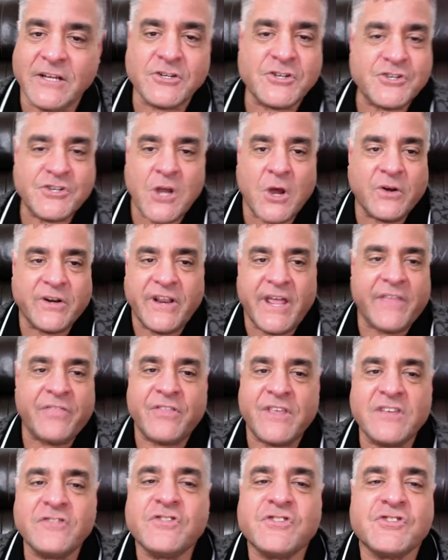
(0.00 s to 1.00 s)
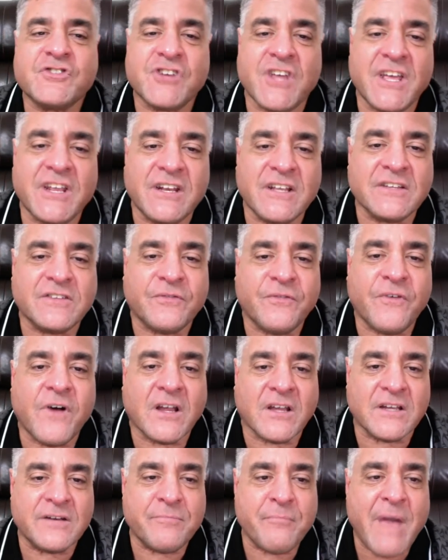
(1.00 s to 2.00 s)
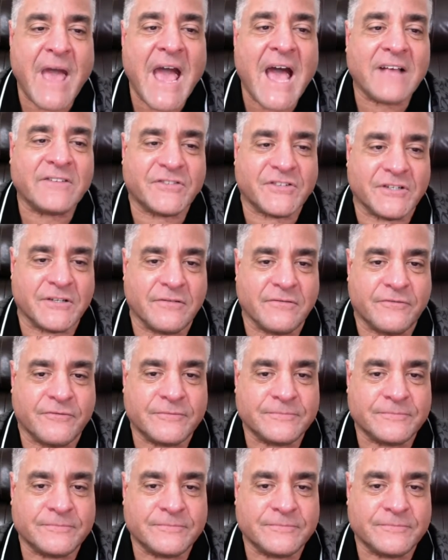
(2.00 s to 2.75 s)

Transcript: a show today. This shit is fucking massive.